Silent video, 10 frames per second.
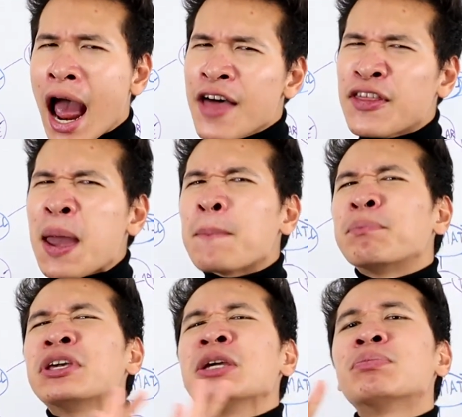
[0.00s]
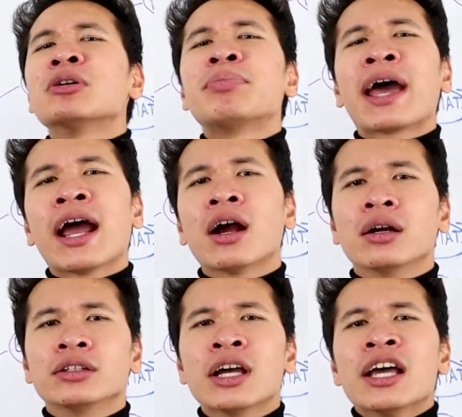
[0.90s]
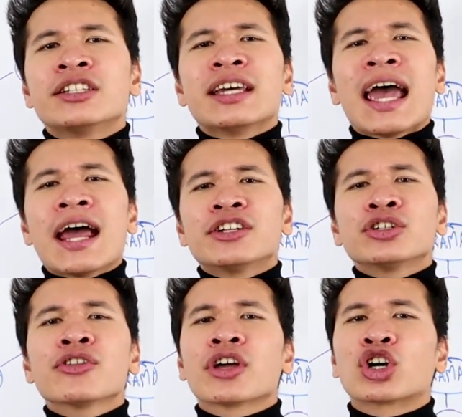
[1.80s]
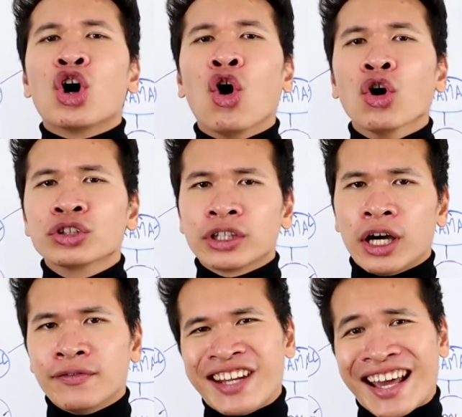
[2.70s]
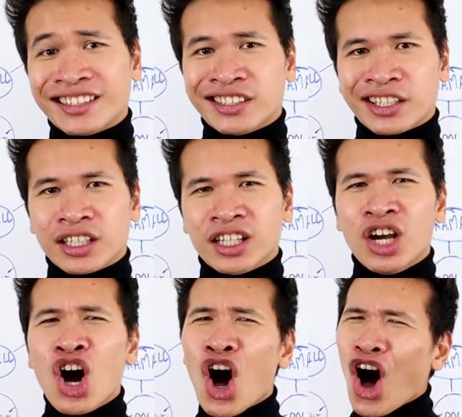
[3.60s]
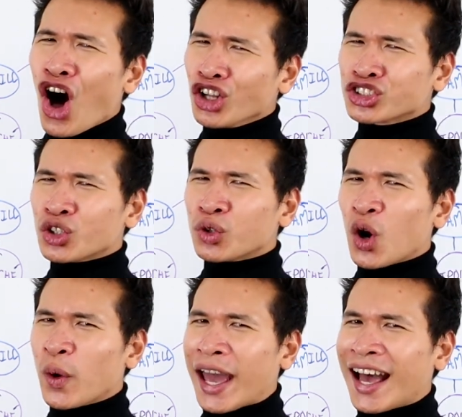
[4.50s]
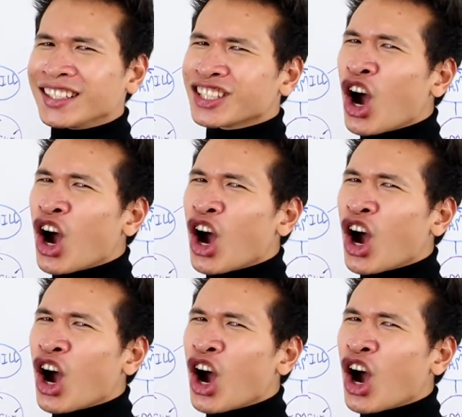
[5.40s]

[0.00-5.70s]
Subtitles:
then be prepared to enter the cult of dancing, also known as